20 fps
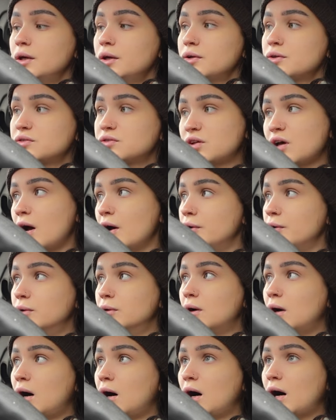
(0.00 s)

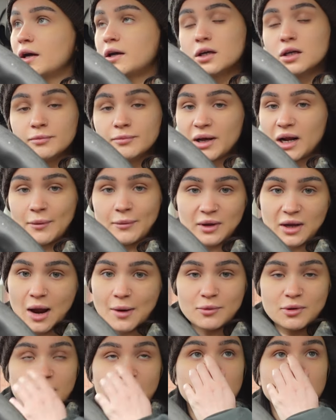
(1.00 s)
So I couldn't pick up the
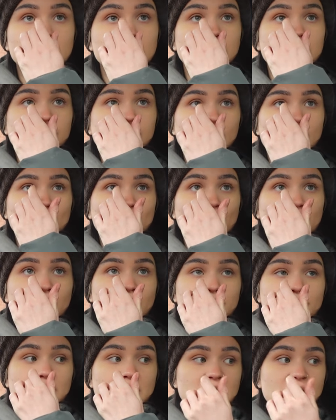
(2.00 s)
camera then, even though I brought it
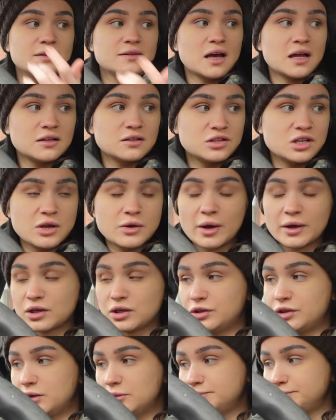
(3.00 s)
with me and intended to, I
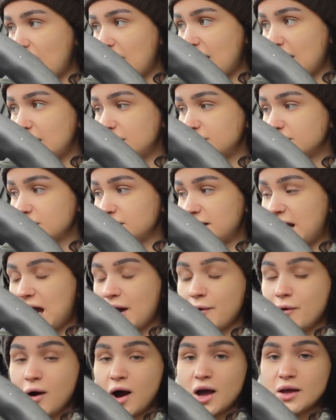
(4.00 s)
couldn't. And
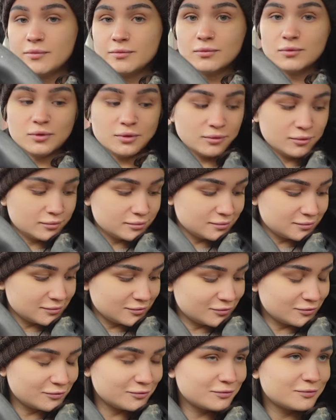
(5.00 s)
now I'm
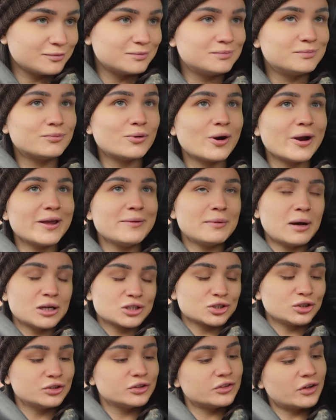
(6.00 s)
pretty
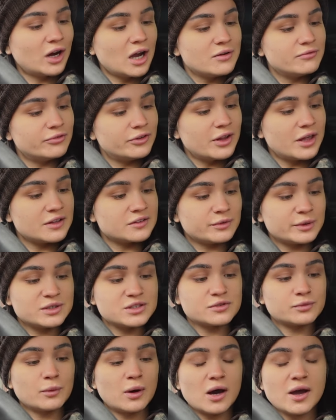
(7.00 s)
much on time for this,
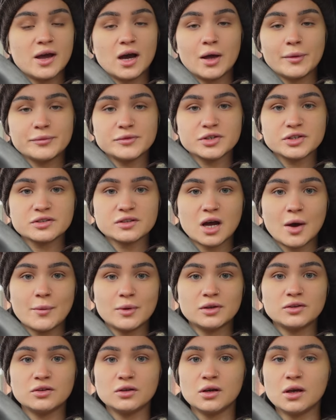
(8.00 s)
which is why I'm just
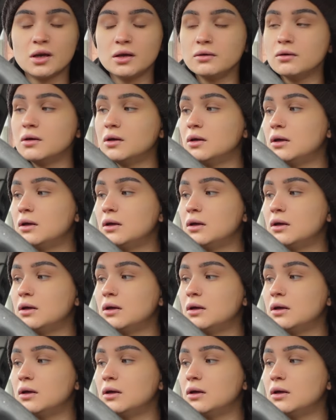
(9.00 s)
coming to you